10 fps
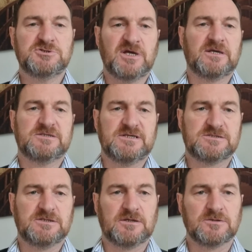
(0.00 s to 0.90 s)
check your
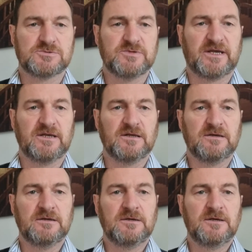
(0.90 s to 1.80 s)
testicles
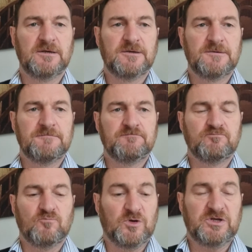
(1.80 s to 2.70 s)
regular
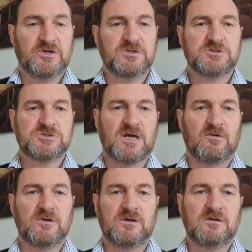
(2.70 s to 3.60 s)
when you're in the
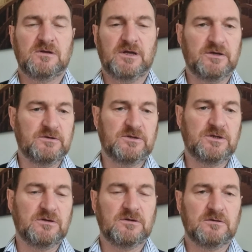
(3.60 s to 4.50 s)
shower
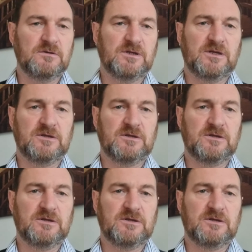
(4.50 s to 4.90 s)
and you know